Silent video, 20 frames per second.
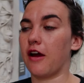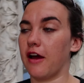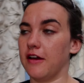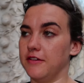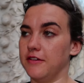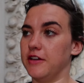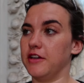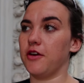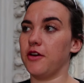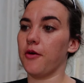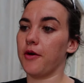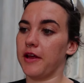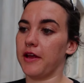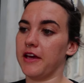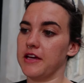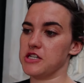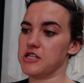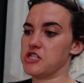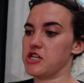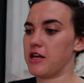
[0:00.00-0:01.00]
I did go on a
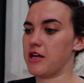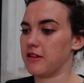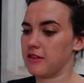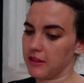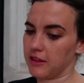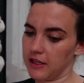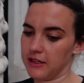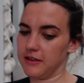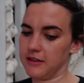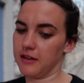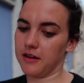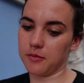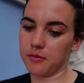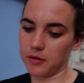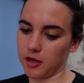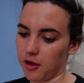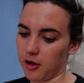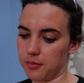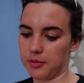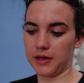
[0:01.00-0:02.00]
Hinge date that ended up
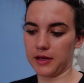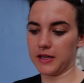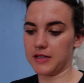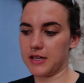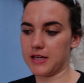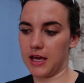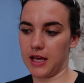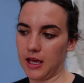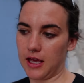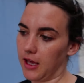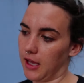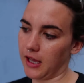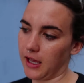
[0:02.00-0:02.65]
not being a date,